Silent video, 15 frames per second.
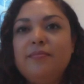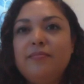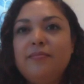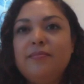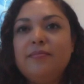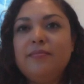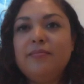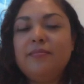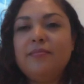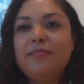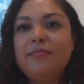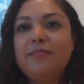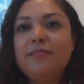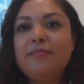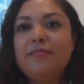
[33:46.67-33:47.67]

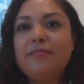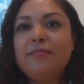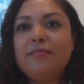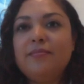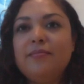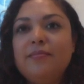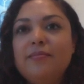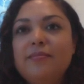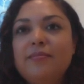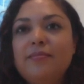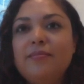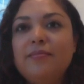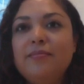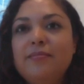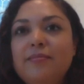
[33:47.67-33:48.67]

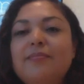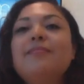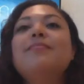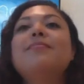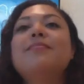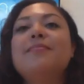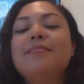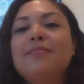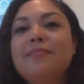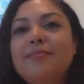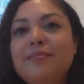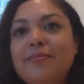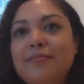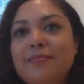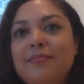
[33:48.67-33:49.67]

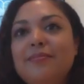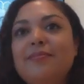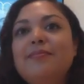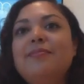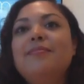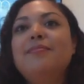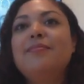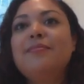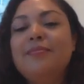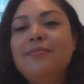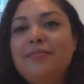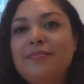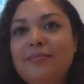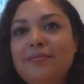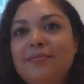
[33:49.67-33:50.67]

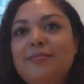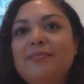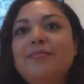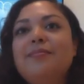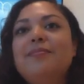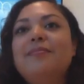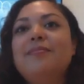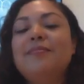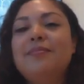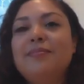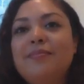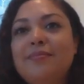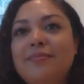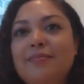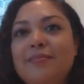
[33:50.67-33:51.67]

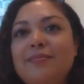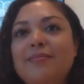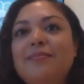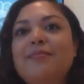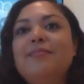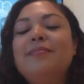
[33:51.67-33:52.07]
The person shown says nothing.